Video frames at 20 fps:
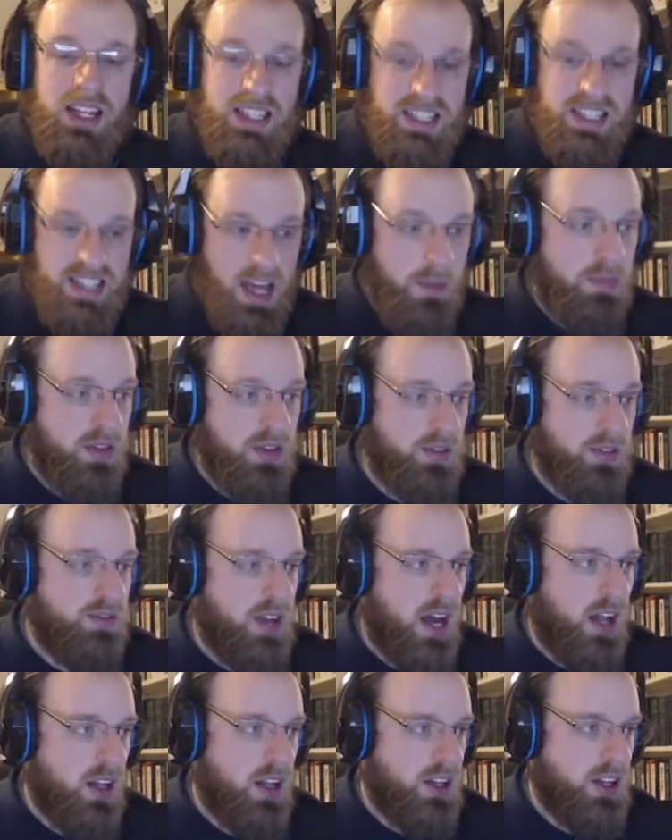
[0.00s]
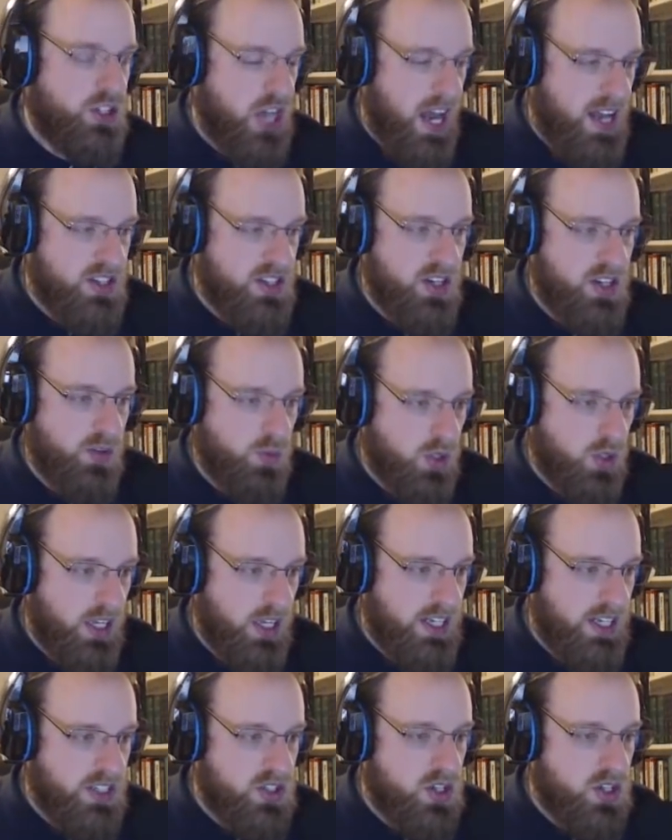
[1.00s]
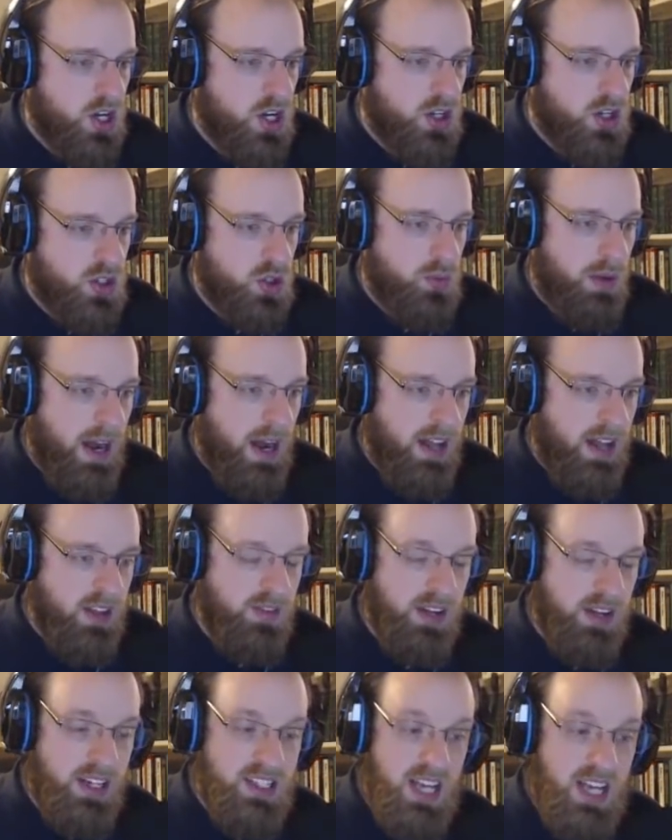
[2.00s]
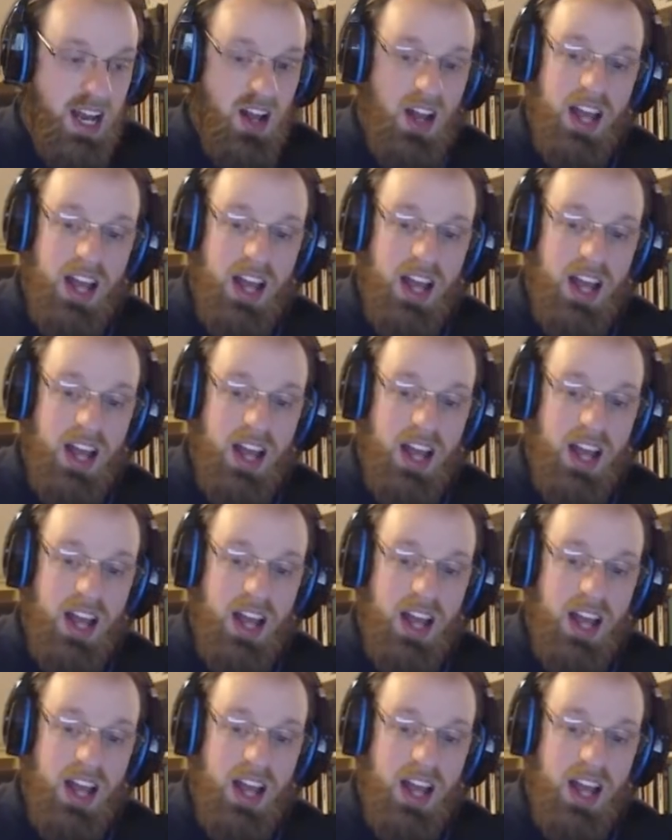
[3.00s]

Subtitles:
depth of knowledge as it relates to Path of Exile,